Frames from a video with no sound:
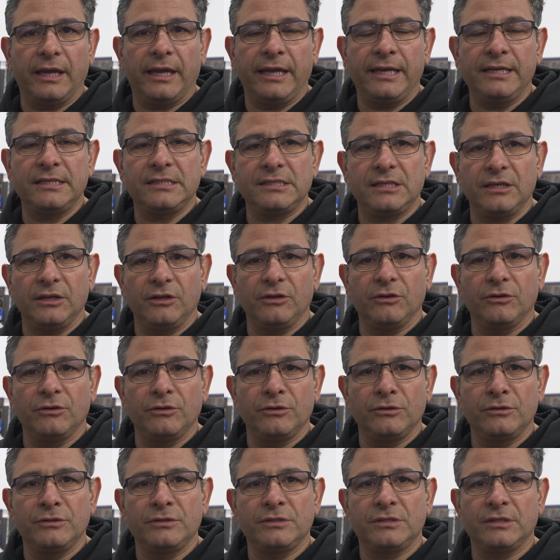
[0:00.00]

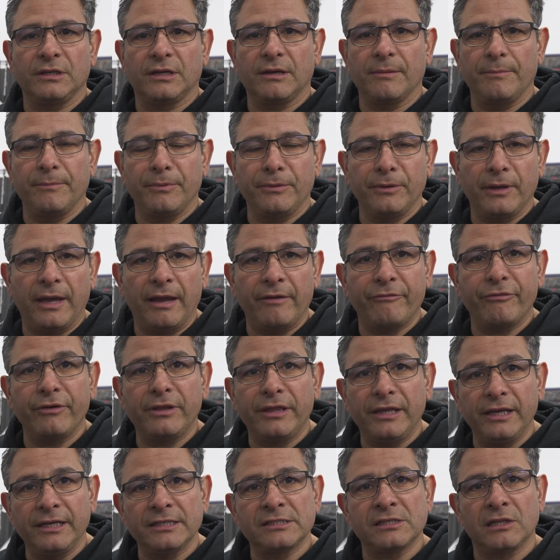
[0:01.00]
ECUs,
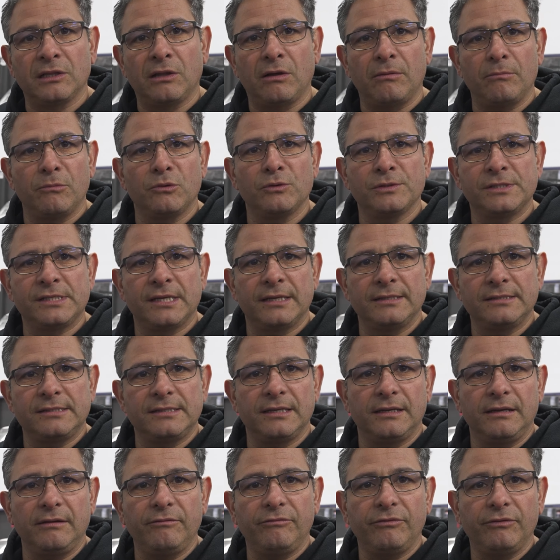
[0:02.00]
everything's a lot more
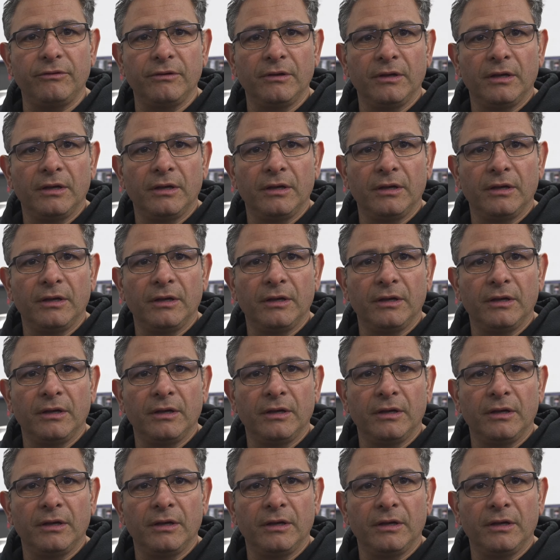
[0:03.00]
sensitive.